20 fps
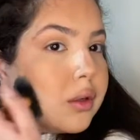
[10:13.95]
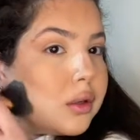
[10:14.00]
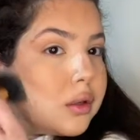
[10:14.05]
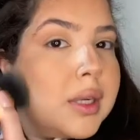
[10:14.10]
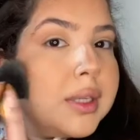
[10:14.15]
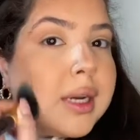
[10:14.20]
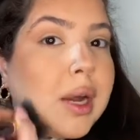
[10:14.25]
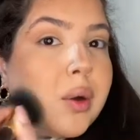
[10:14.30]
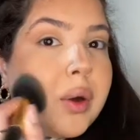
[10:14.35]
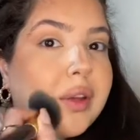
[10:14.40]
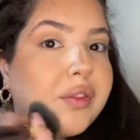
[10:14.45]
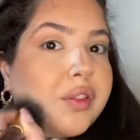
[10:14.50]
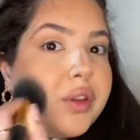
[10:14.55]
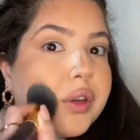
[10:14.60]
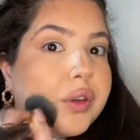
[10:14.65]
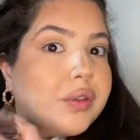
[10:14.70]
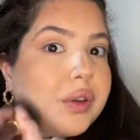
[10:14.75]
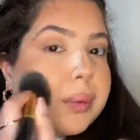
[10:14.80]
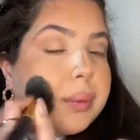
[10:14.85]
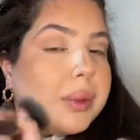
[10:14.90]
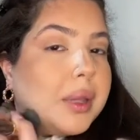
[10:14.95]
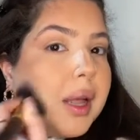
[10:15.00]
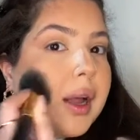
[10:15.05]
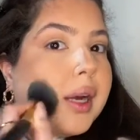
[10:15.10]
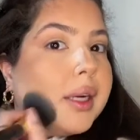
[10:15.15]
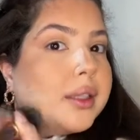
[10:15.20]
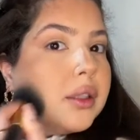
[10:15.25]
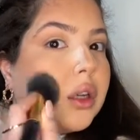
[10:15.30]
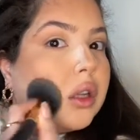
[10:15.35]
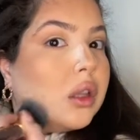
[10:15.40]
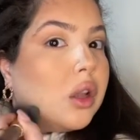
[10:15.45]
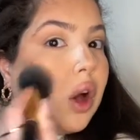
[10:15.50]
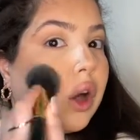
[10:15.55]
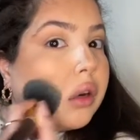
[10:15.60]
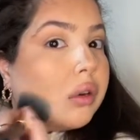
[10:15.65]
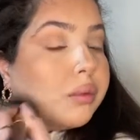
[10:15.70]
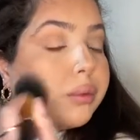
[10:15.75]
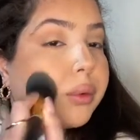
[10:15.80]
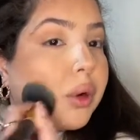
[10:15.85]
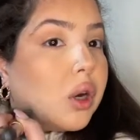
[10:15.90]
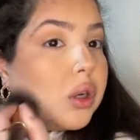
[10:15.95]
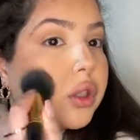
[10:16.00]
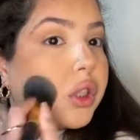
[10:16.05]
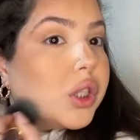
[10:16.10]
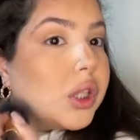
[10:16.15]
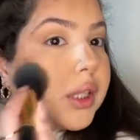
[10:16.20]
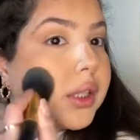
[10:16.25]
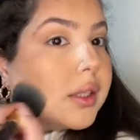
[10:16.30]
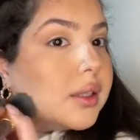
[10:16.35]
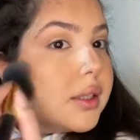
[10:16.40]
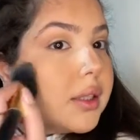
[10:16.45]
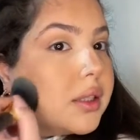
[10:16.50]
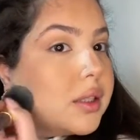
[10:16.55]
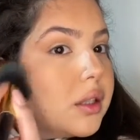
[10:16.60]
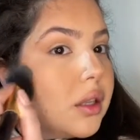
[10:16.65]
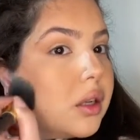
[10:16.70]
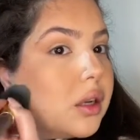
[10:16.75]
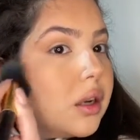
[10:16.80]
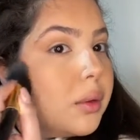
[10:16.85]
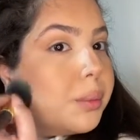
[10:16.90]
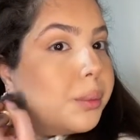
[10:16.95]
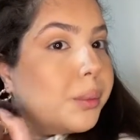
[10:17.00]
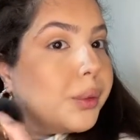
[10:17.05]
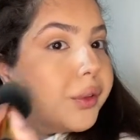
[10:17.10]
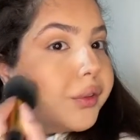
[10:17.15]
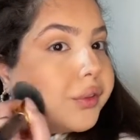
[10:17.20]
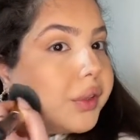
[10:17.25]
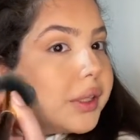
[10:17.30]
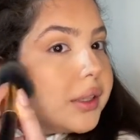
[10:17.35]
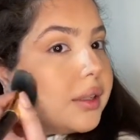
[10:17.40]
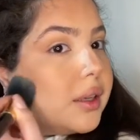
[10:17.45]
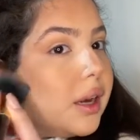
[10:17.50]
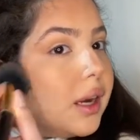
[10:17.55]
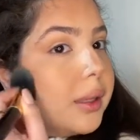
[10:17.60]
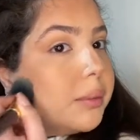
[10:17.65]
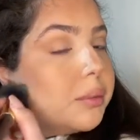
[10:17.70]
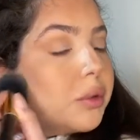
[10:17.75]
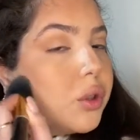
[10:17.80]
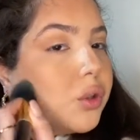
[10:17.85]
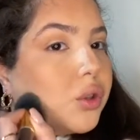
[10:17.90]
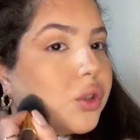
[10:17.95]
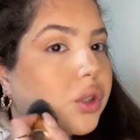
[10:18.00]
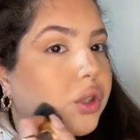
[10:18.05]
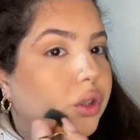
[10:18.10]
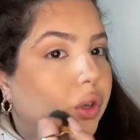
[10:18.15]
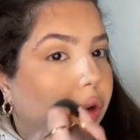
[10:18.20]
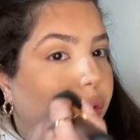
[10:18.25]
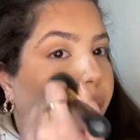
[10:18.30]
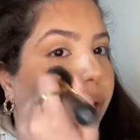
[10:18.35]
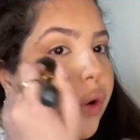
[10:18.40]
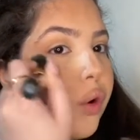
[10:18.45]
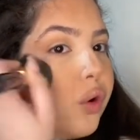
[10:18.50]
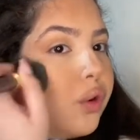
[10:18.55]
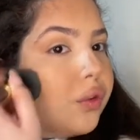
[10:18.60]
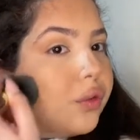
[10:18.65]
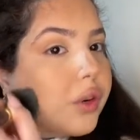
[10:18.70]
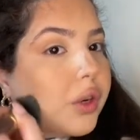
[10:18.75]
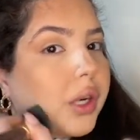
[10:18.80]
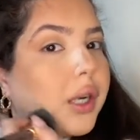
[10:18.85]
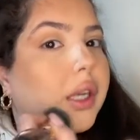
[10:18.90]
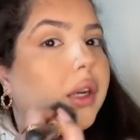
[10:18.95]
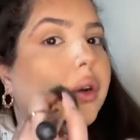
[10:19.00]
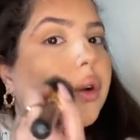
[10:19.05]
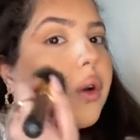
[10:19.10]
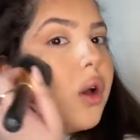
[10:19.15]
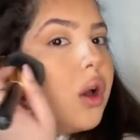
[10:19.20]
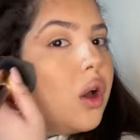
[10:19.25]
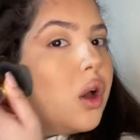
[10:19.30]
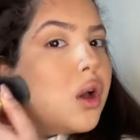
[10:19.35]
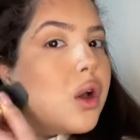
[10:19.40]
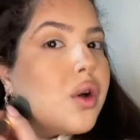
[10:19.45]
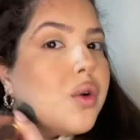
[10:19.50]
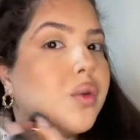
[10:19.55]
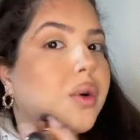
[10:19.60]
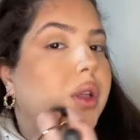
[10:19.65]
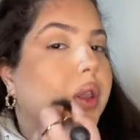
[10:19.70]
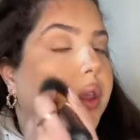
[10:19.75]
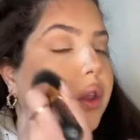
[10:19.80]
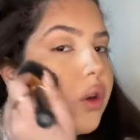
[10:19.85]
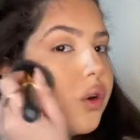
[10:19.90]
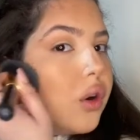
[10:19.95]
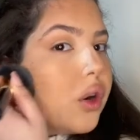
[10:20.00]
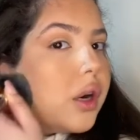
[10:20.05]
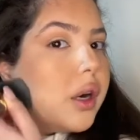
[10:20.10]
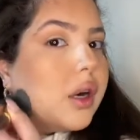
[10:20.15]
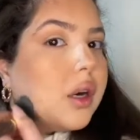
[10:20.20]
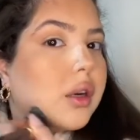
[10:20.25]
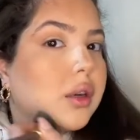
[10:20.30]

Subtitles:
Now if you've applied a lot of bronzer, this is the perfect time to just go over it with your